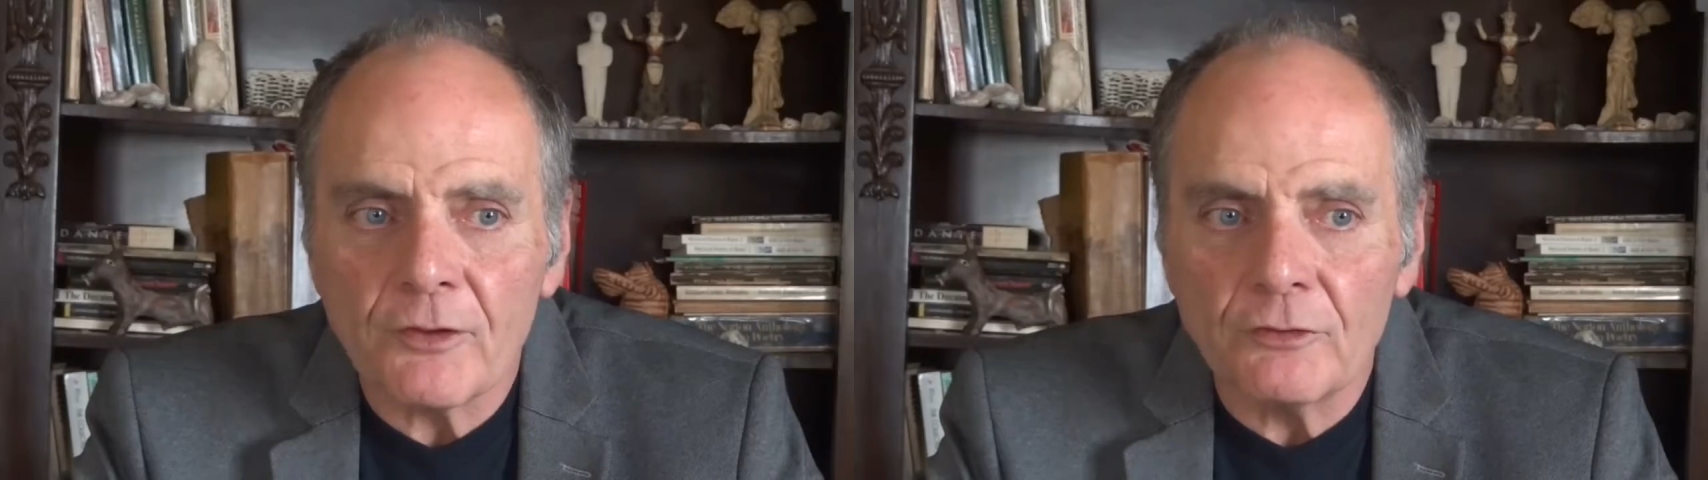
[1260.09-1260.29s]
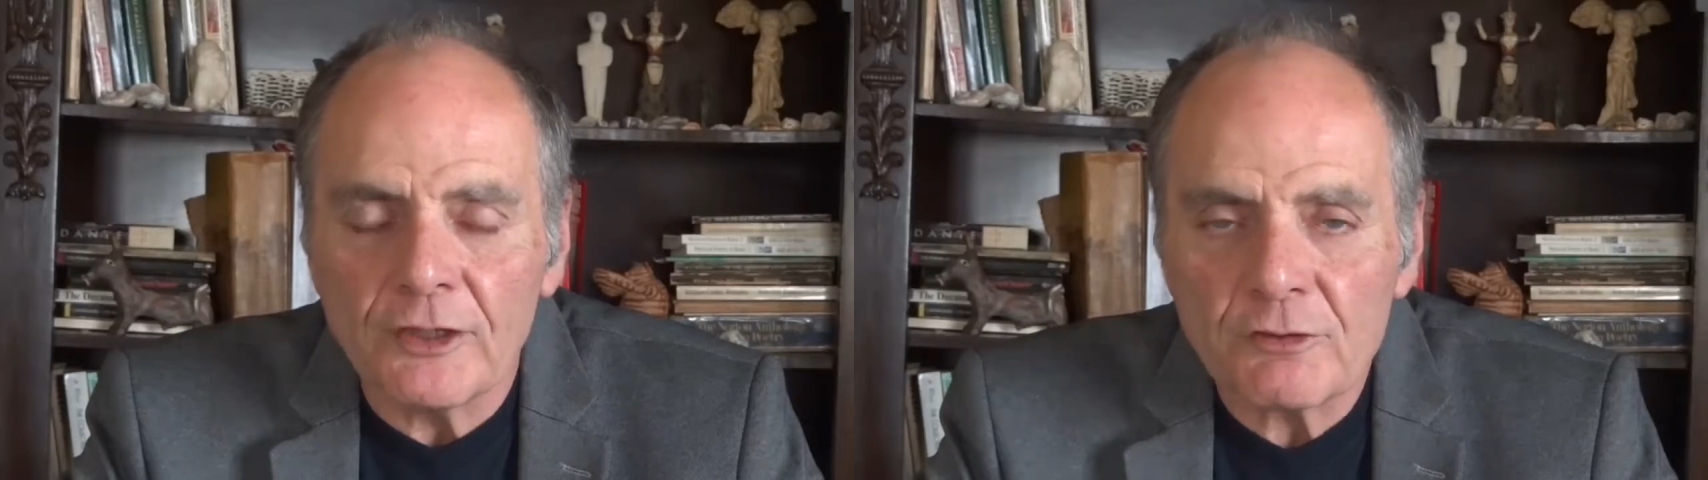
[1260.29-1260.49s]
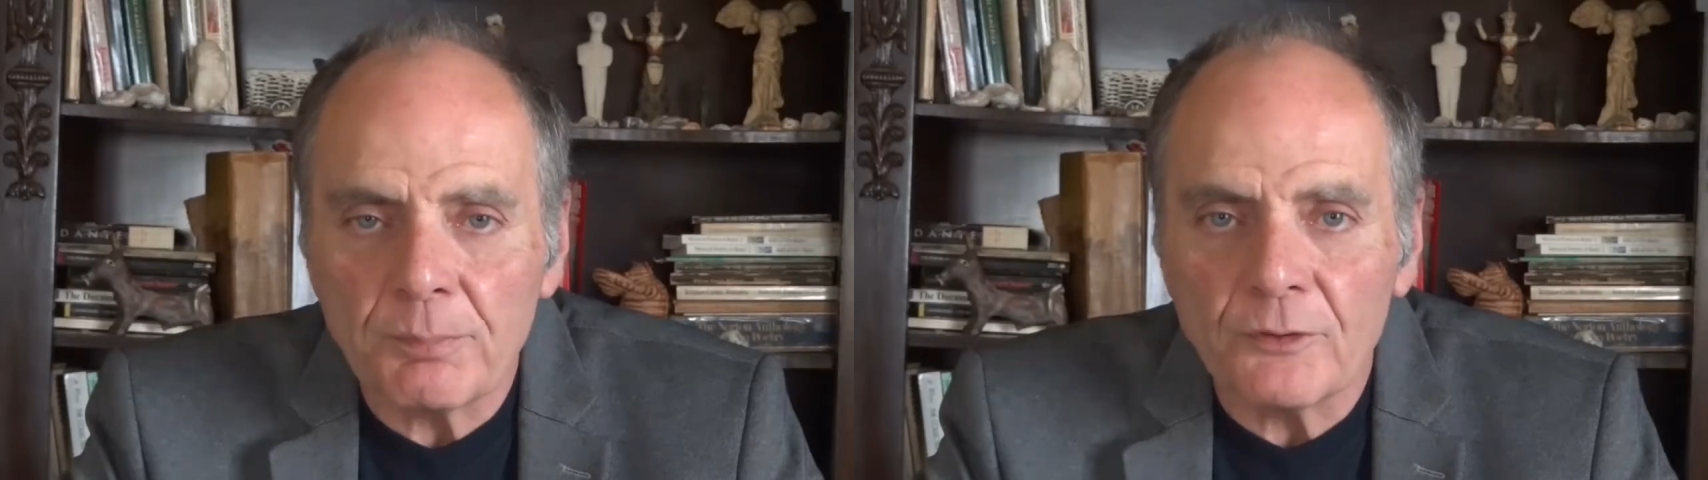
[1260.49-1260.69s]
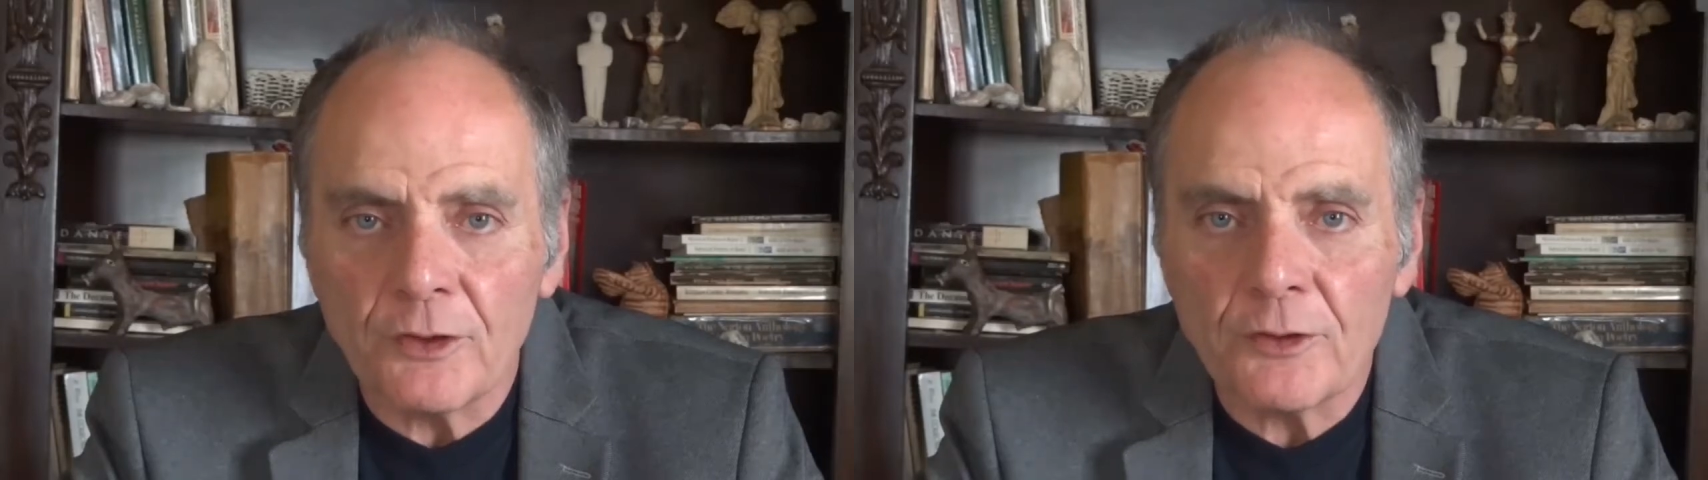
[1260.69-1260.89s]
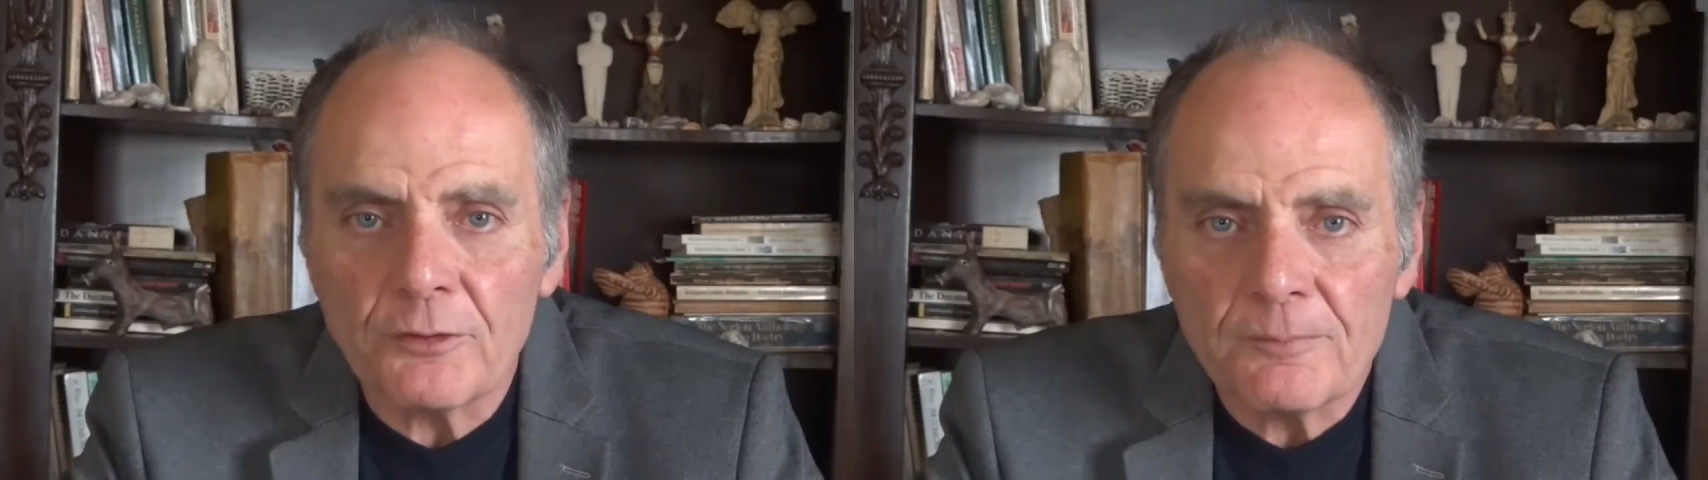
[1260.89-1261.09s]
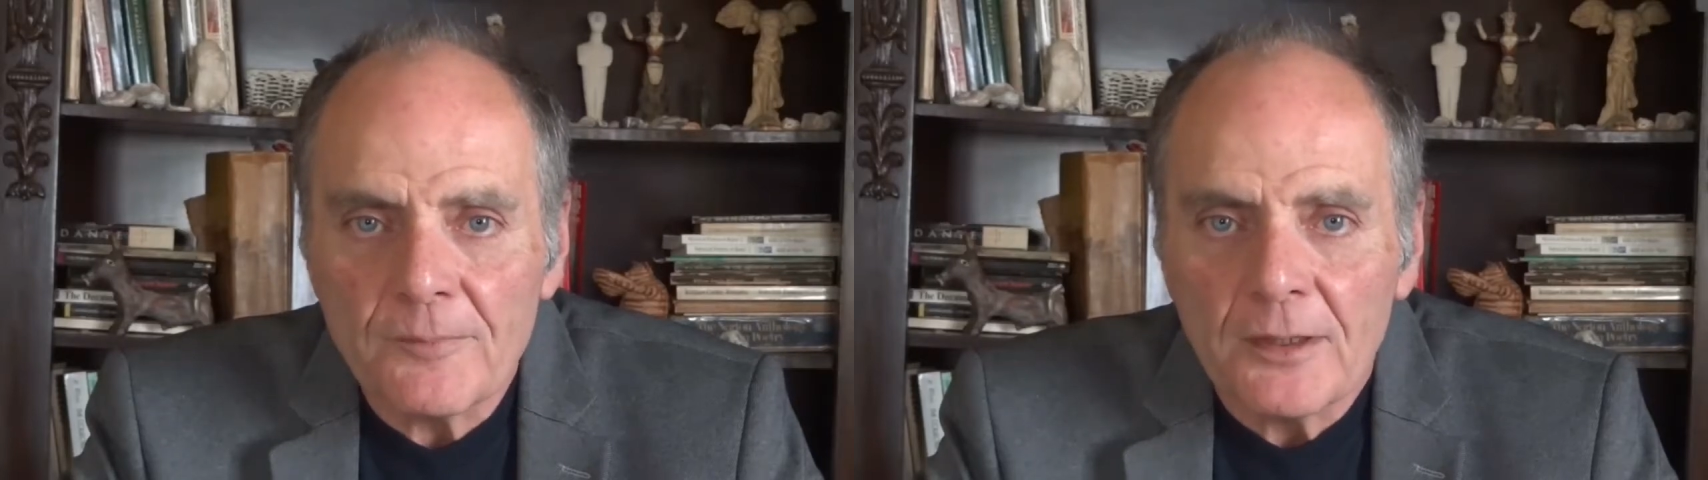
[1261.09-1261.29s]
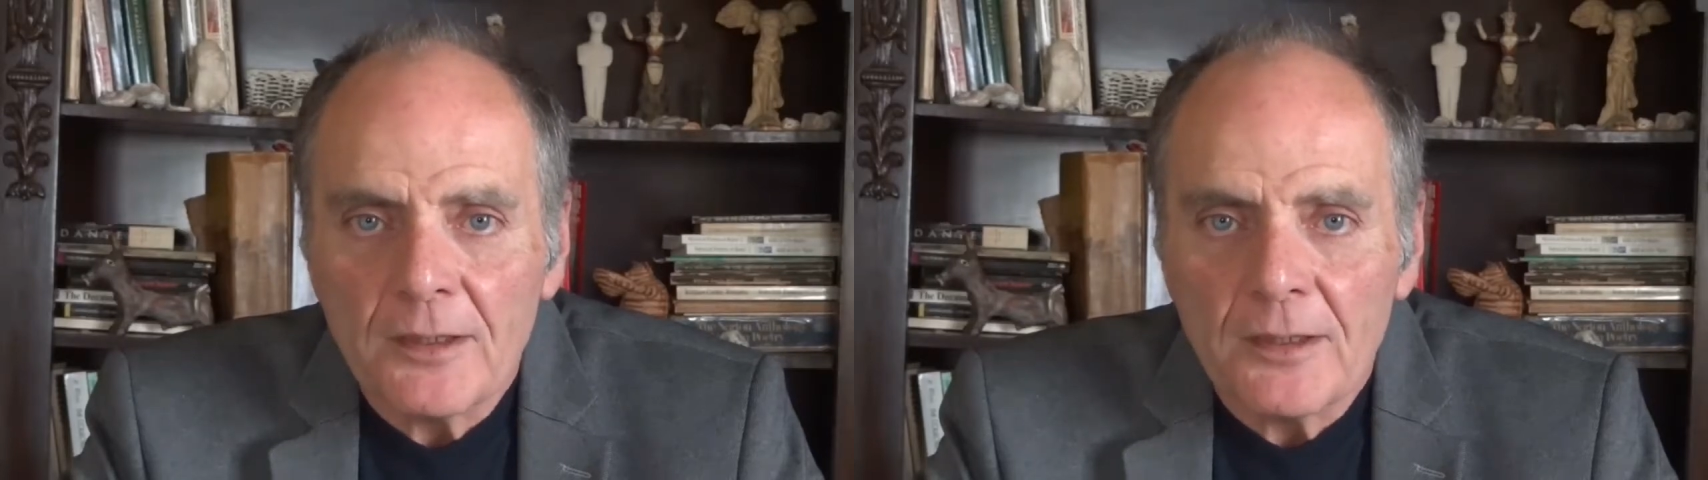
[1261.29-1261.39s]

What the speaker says: the links below